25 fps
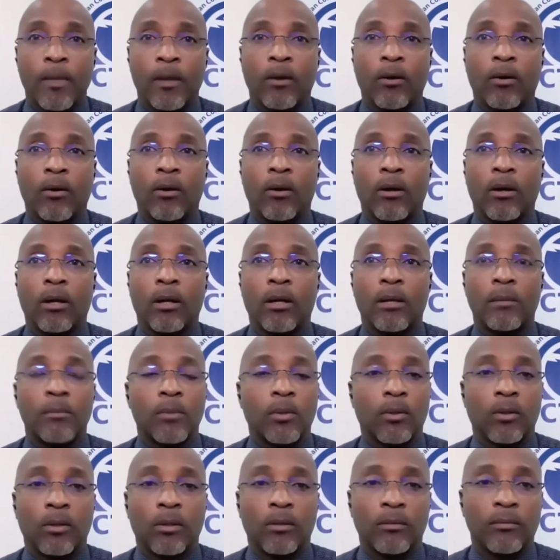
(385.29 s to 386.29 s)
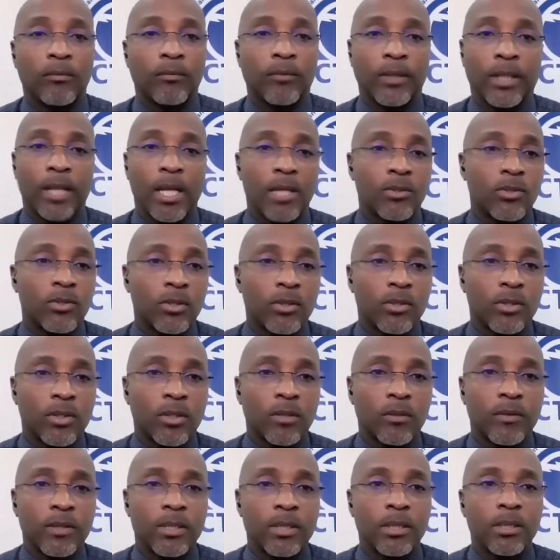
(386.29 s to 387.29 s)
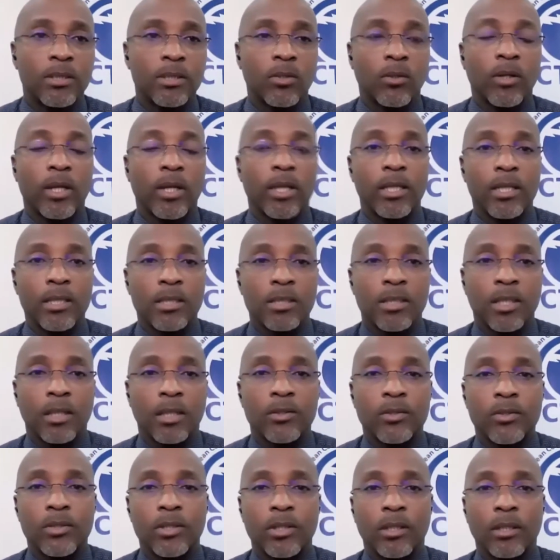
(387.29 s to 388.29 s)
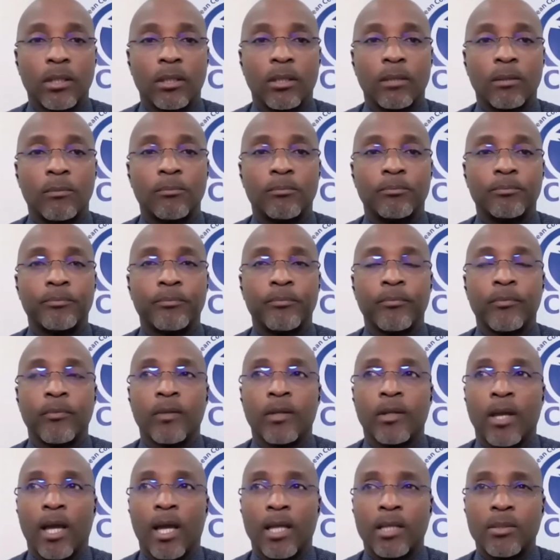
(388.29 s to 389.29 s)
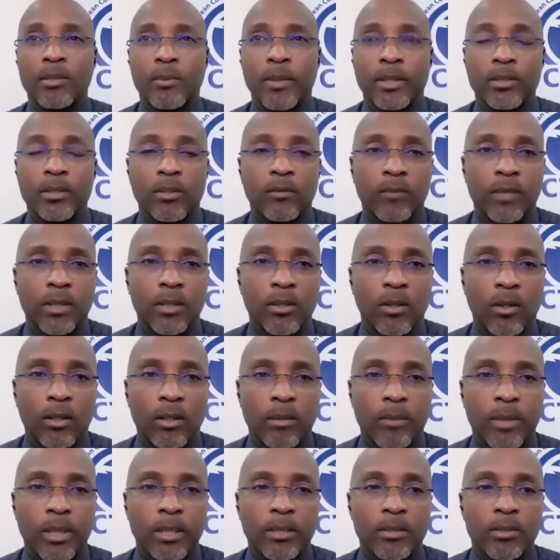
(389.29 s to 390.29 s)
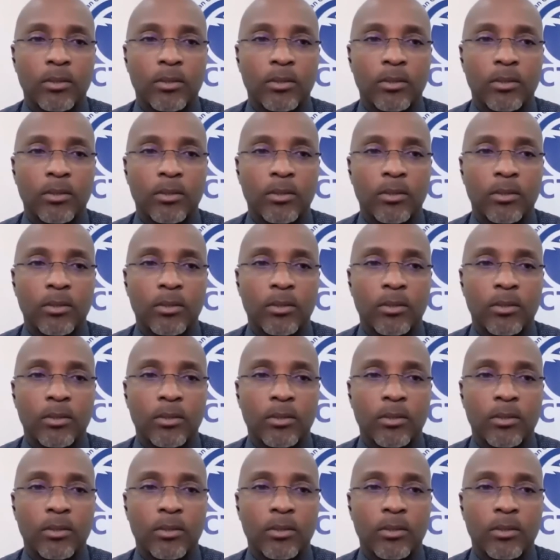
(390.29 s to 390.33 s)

or financial services or any such aspects of the economy.